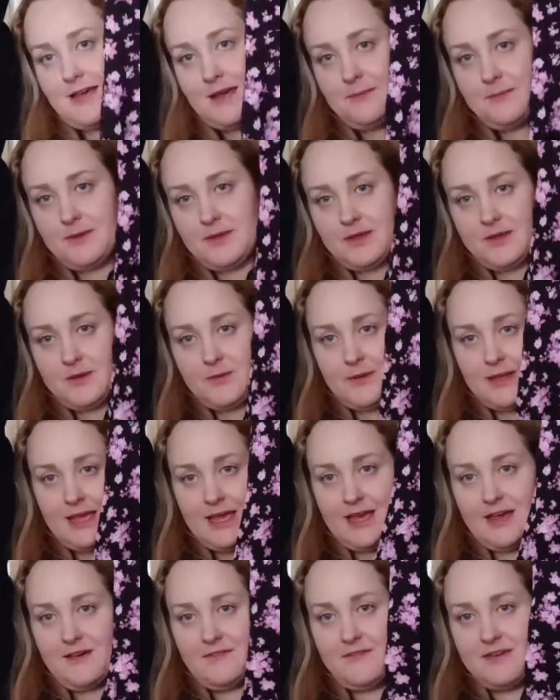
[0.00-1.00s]
up, we
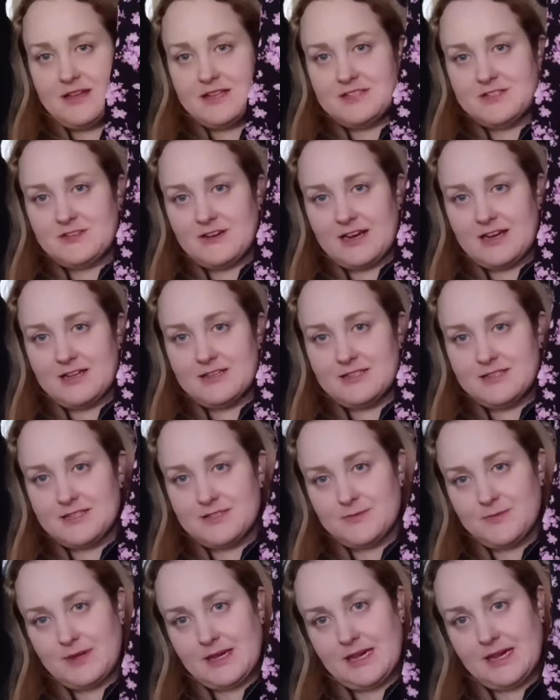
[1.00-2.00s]
have a
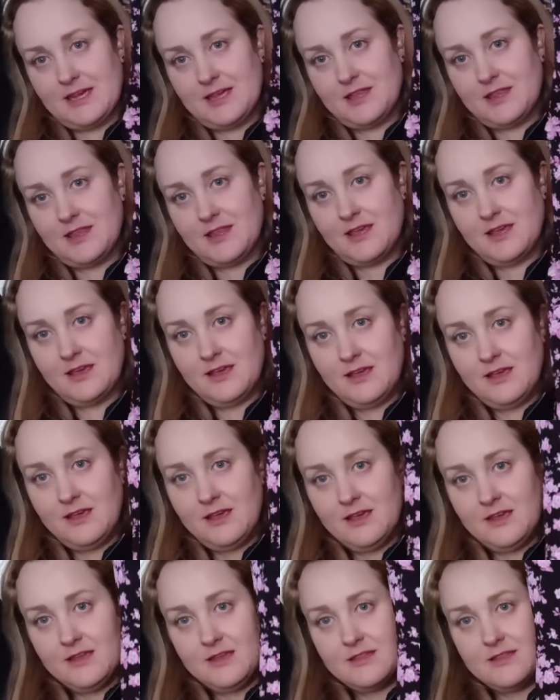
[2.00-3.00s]
dress with
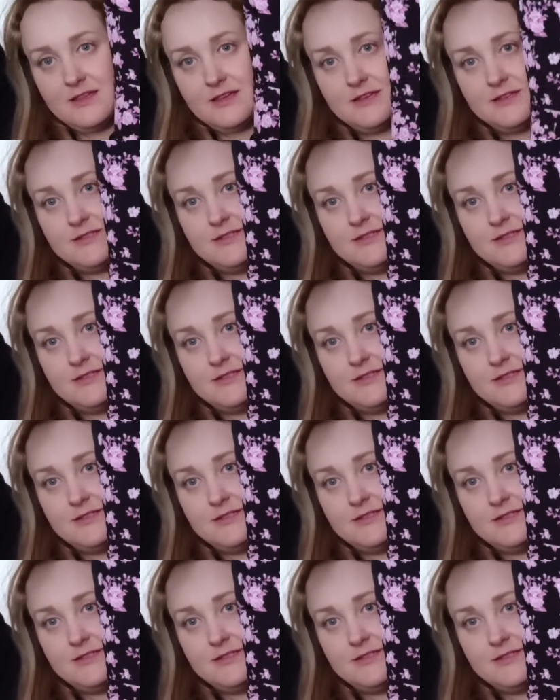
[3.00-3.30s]
this